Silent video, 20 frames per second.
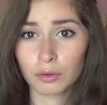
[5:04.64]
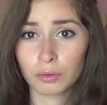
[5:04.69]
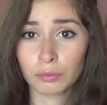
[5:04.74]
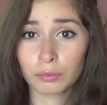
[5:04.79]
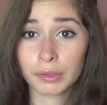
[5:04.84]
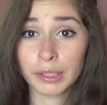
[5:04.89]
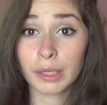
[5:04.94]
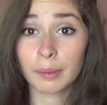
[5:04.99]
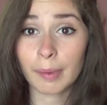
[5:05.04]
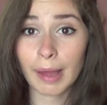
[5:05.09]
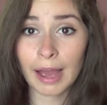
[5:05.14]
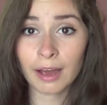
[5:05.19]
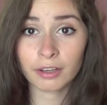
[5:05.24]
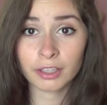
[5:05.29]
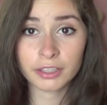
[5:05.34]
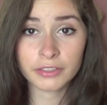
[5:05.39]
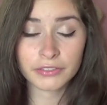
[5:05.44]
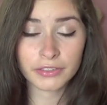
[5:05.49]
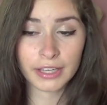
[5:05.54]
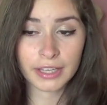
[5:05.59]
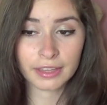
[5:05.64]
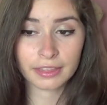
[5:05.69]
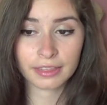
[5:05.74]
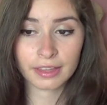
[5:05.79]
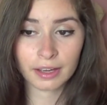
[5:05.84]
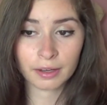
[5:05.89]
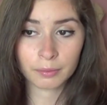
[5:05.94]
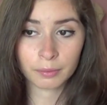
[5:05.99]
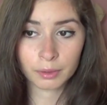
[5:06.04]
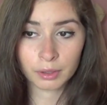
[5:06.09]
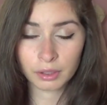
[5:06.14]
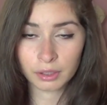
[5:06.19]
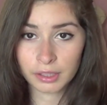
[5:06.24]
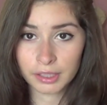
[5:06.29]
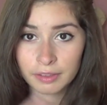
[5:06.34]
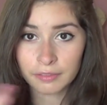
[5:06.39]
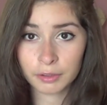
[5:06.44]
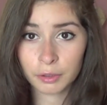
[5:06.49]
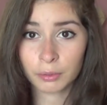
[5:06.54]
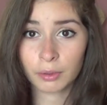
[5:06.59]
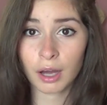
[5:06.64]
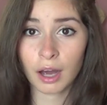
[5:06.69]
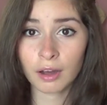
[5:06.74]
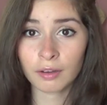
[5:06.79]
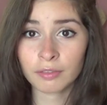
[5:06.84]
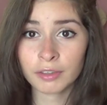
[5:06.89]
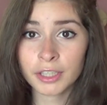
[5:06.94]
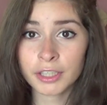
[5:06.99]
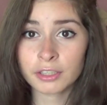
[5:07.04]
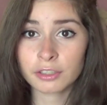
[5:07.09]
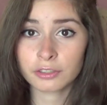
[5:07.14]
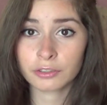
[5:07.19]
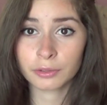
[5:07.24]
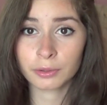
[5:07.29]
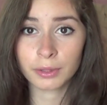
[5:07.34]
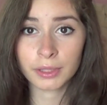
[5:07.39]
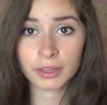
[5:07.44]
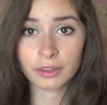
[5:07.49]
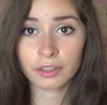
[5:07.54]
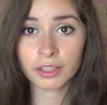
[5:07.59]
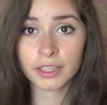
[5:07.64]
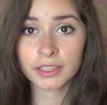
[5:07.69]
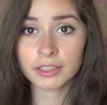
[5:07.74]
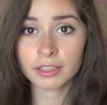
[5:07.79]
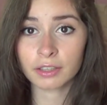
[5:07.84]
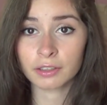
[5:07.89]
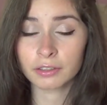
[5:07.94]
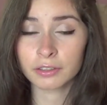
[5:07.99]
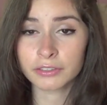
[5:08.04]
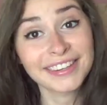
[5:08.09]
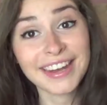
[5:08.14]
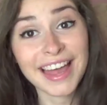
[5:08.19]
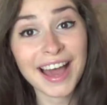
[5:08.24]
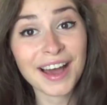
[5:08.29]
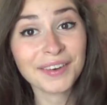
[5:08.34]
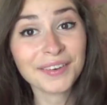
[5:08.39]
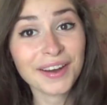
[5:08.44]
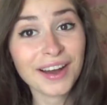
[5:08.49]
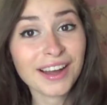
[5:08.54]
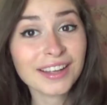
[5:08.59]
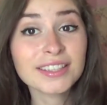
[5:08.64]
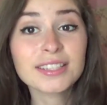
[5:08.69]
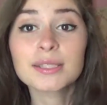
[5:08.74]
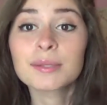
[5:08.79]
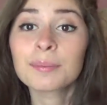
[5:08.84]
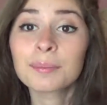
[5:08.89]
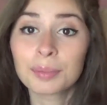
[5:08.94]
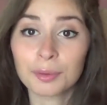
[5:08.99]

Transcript: real powders like that will give you coverage, so you can look into those. Now on to